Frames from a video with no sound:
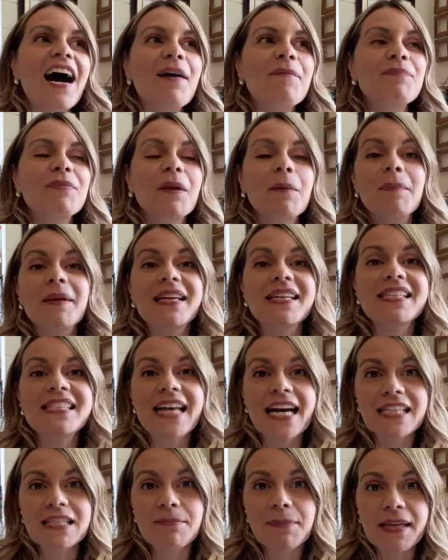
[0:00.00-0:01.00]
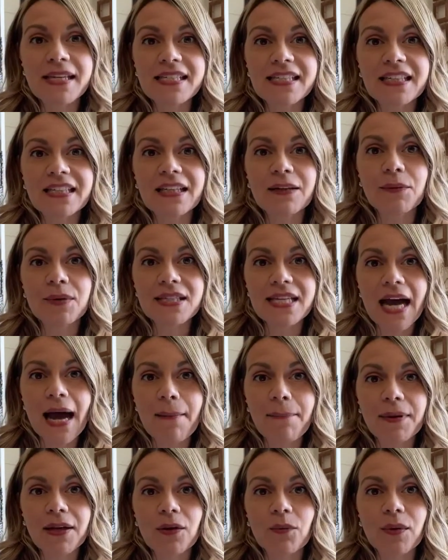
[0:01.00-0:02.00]
because that's basically what's
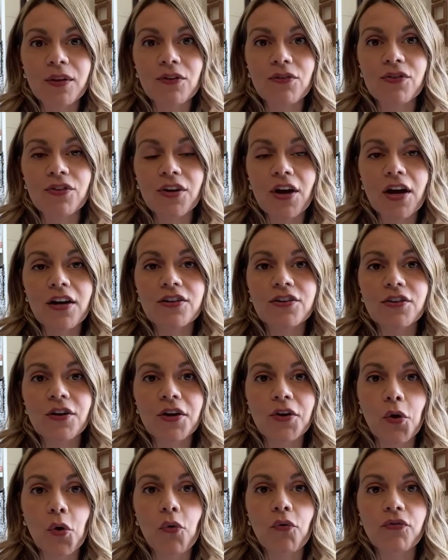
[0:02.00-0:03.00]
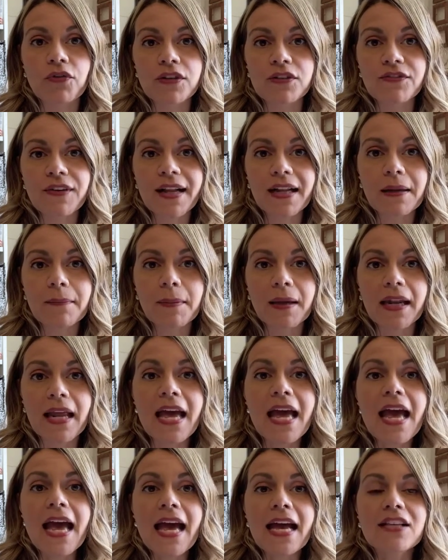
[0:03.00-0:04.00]
happening when there's an under and over development.
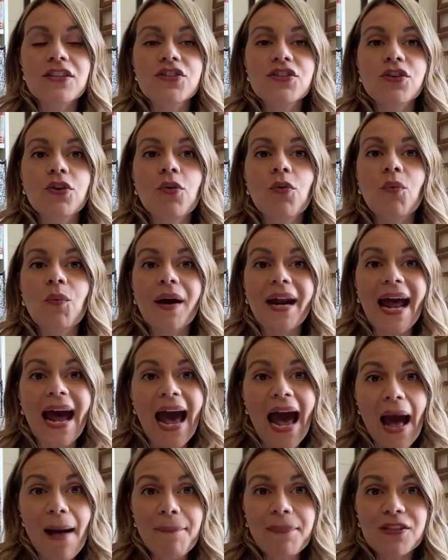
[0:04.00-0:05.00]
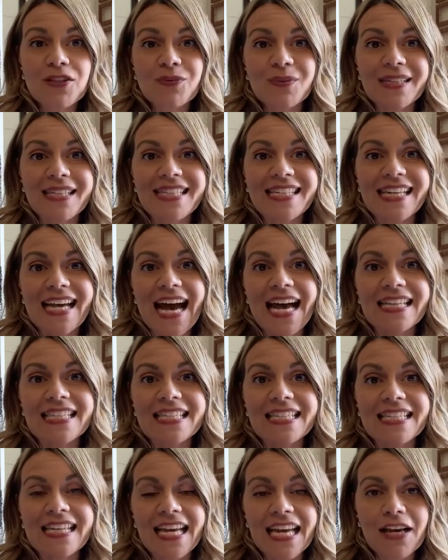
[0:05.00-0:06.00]
And so what happens when this
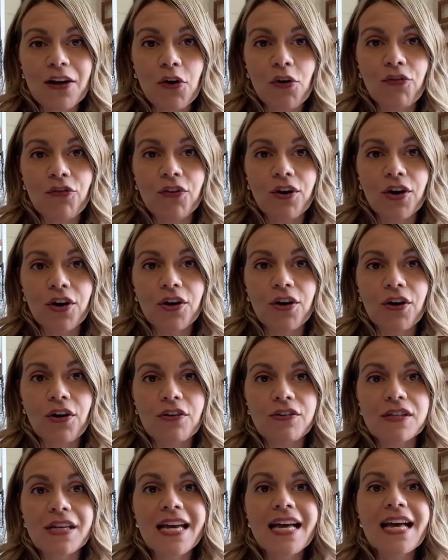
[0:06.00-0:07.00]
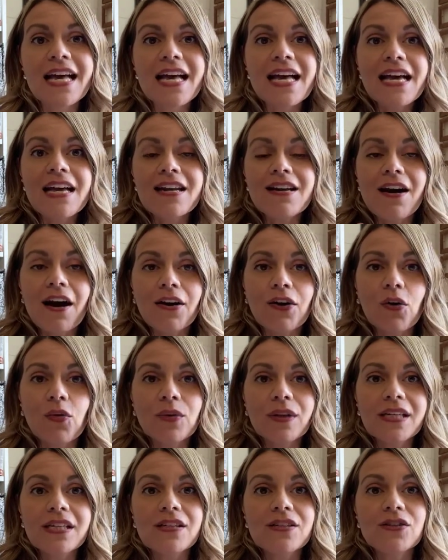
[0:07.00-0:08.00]
task takeover occurs, not
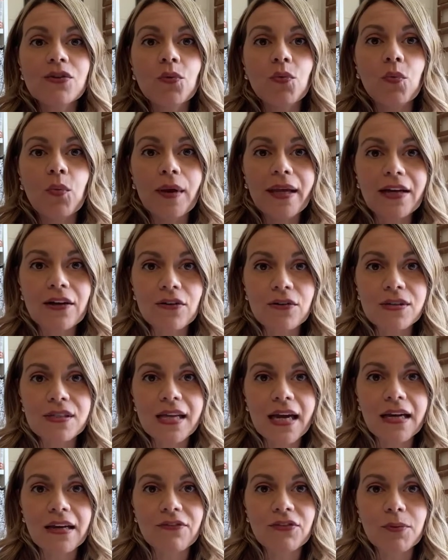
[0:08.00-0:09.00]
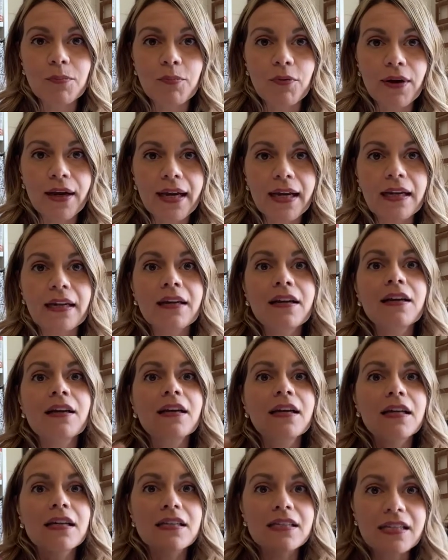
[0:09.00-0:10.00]
only does the weaker side of the brain
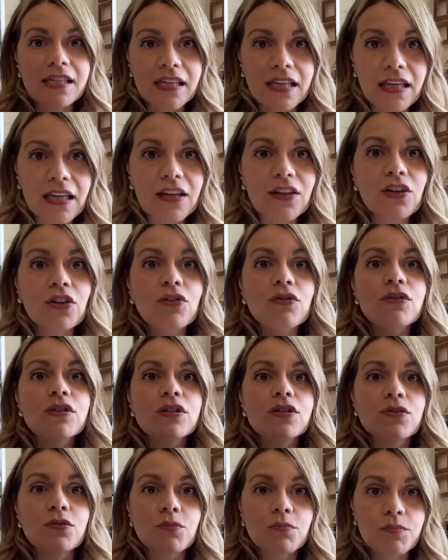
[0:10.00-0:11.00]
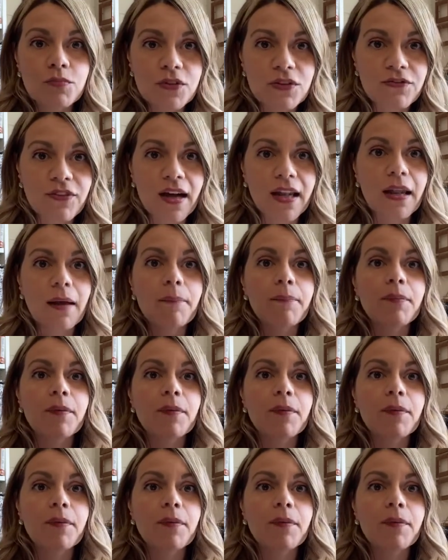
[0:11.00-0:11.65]
continue to develop,